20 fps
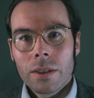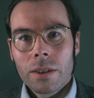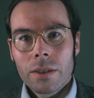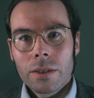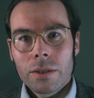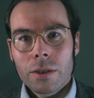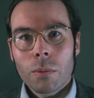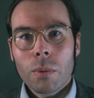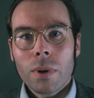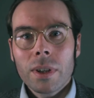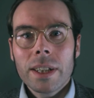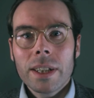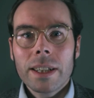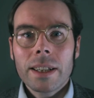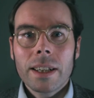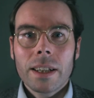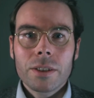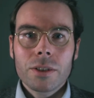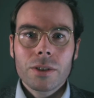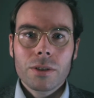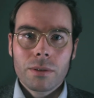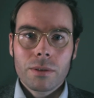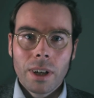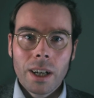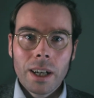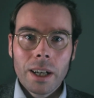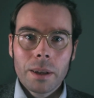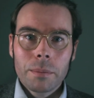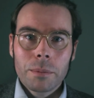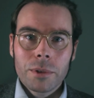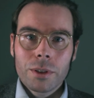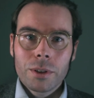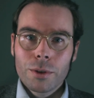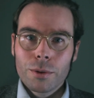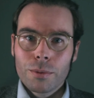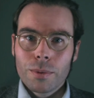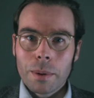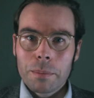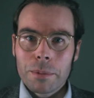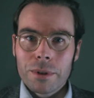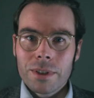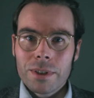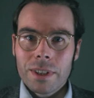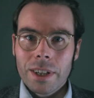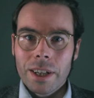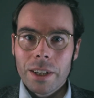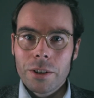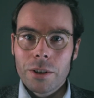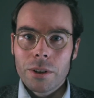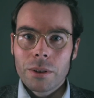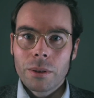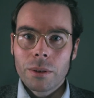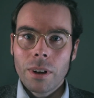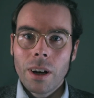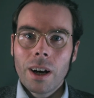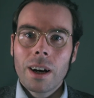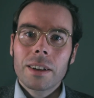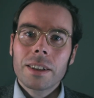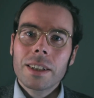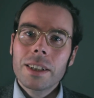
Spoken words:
So what he ascribed to representational art,